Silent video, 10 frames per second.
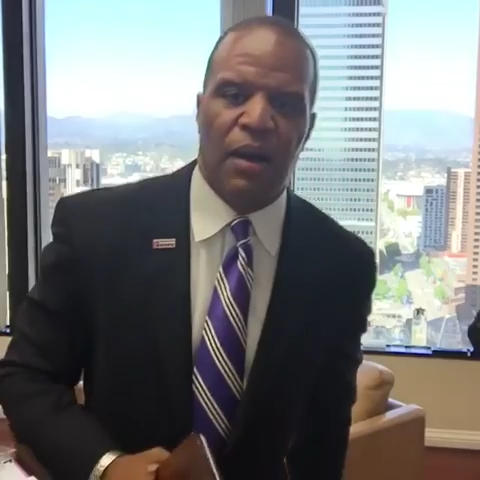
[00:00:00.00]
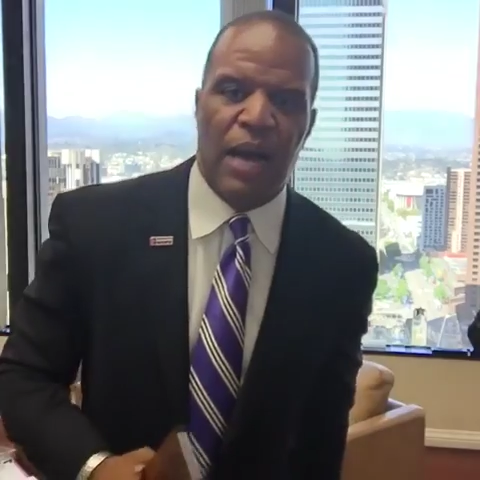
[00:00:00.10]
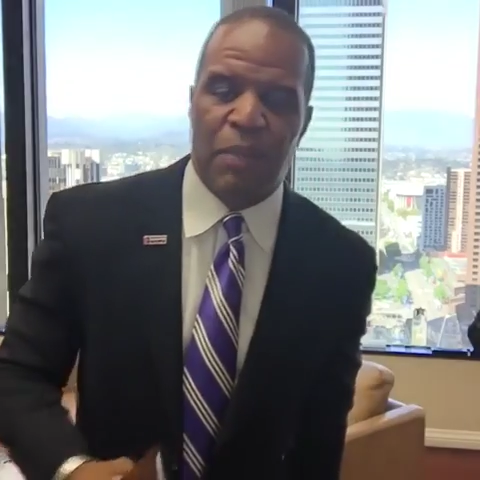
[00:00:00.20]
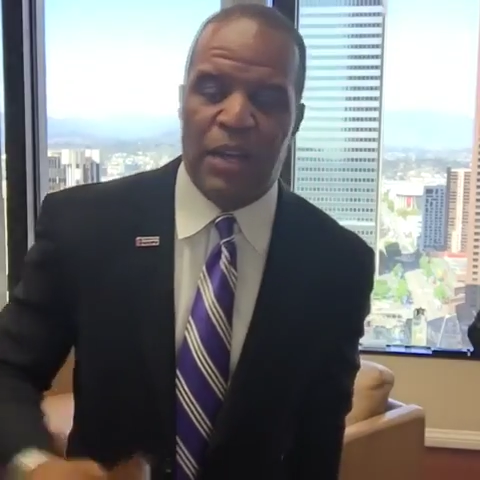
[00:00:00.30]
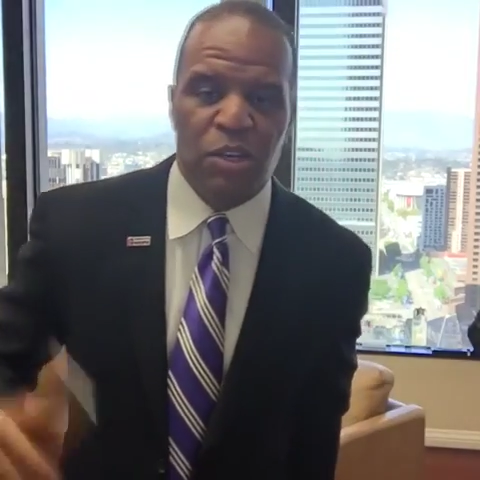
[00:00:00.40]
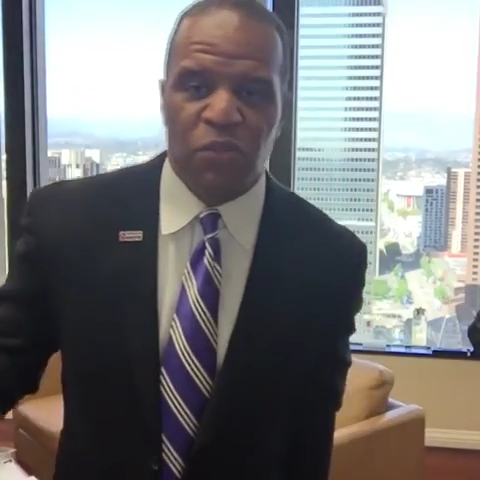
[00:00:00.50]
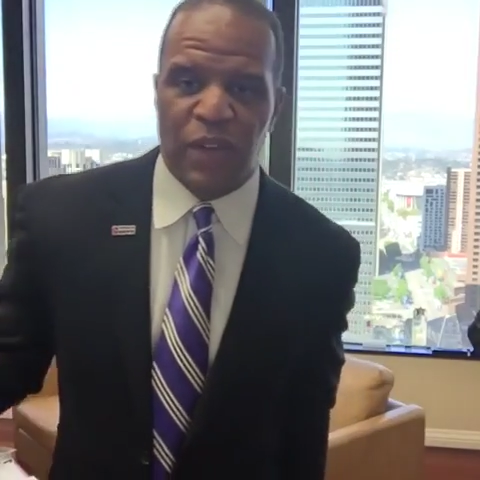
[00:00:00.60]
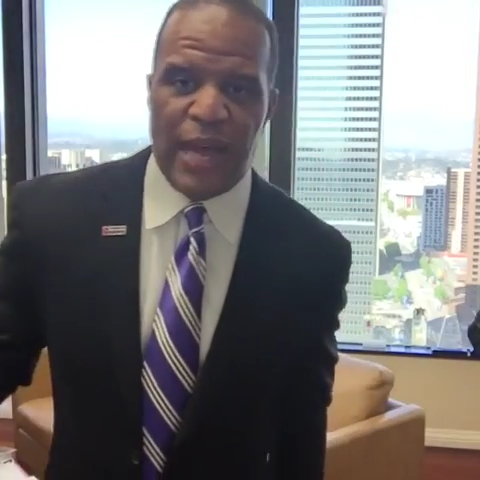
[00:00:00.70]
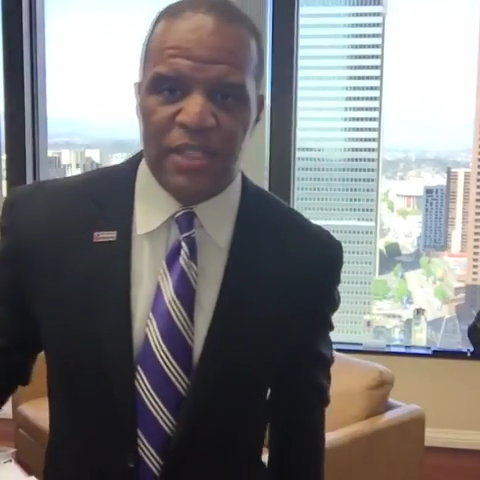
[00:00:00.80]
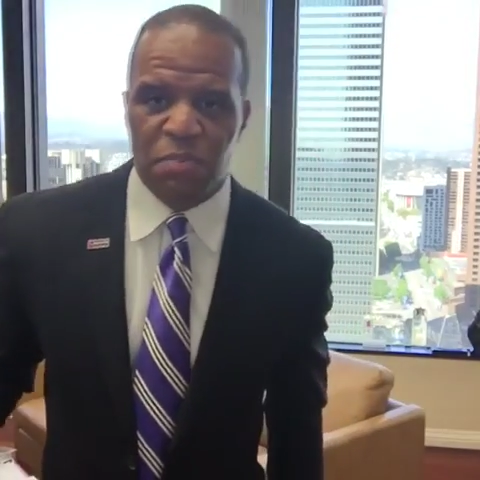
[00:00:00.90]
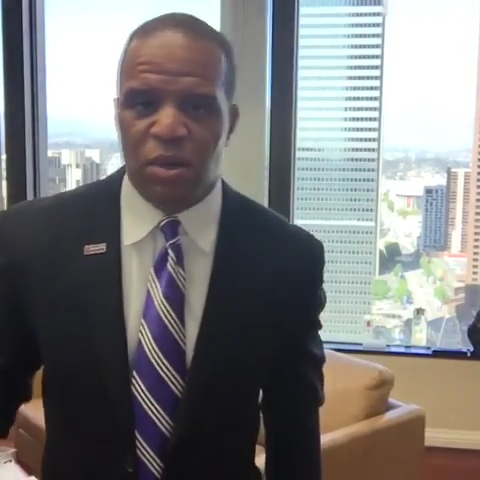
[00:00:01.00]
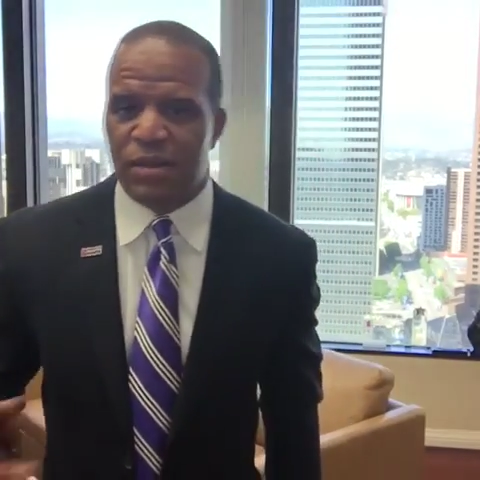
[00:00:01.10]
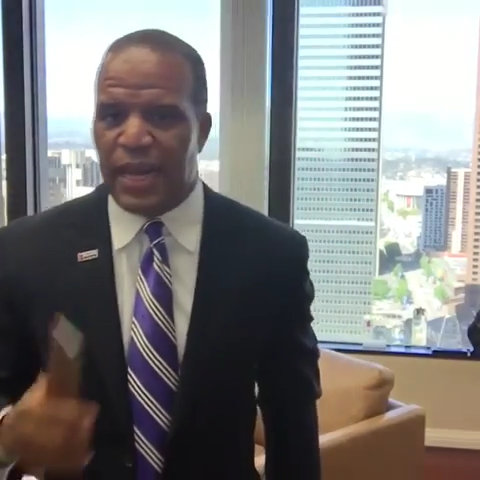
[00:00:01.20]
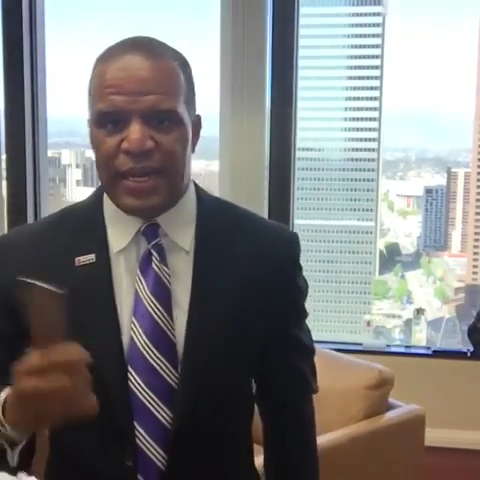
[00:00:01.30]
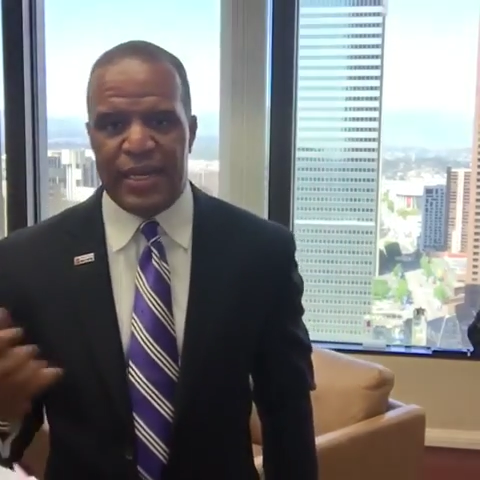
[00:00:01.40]
My new flight's
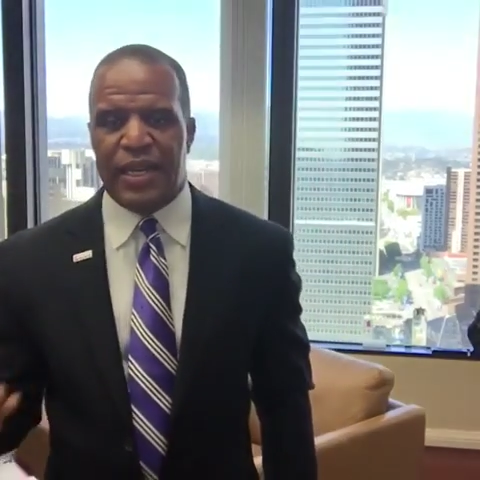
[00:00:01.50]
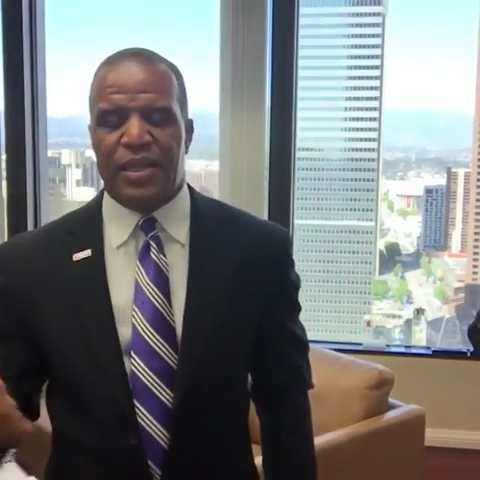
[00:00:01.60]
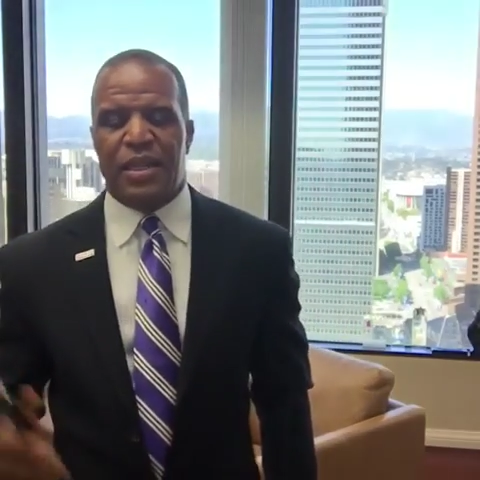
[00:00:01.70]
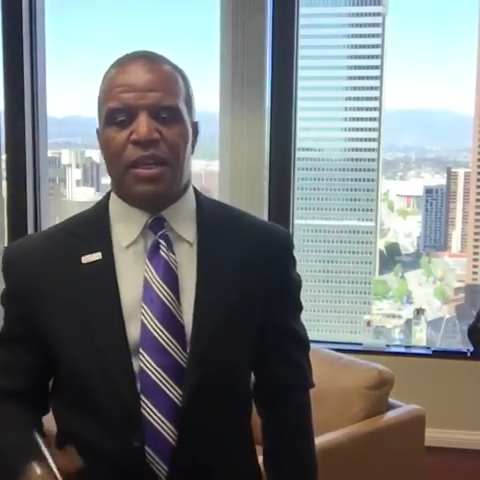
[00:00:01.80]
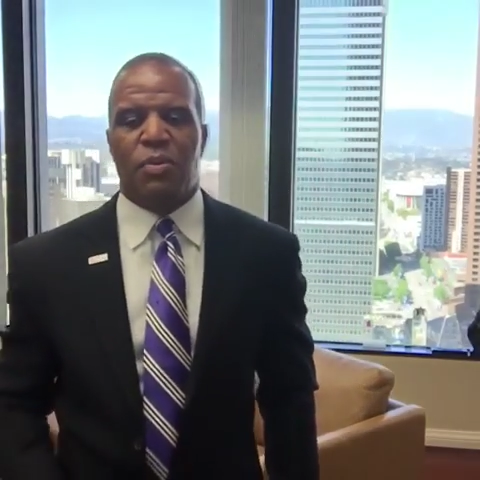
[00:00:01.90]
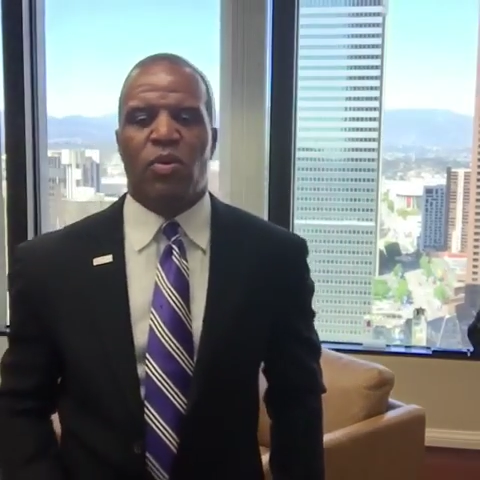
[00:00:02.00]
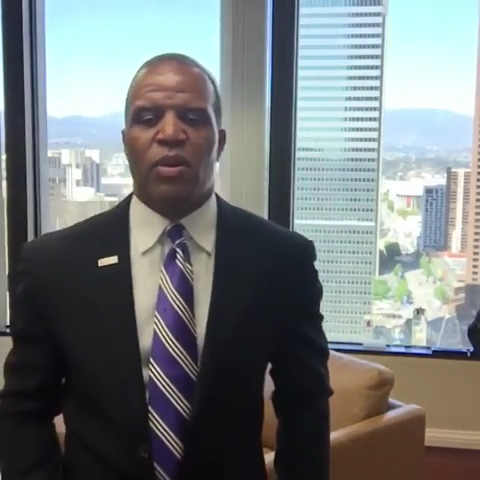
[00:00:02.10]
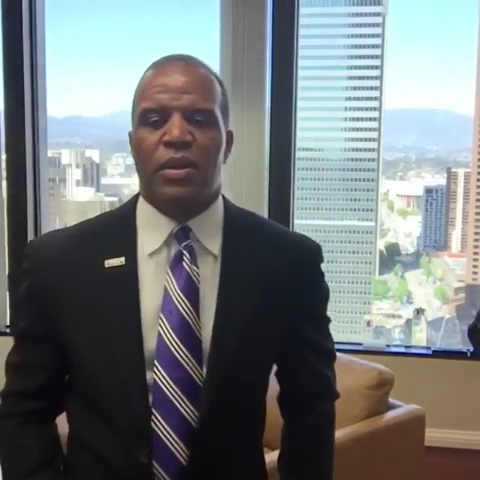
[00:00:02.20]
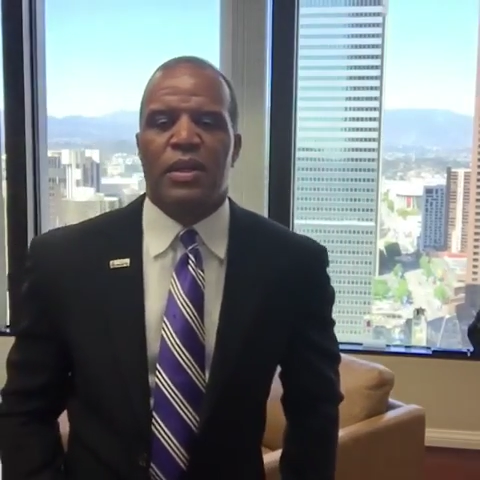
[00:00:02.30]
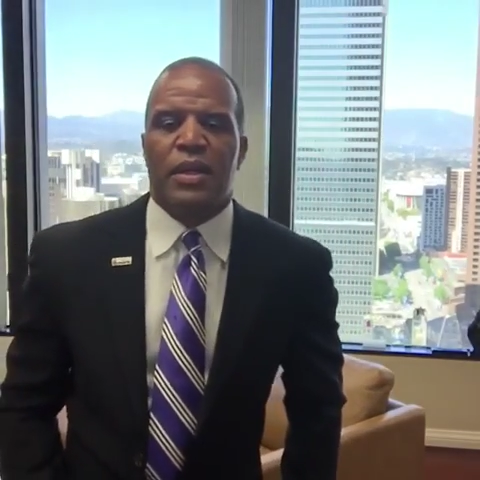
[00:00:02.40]
booked. I need to get to the airport.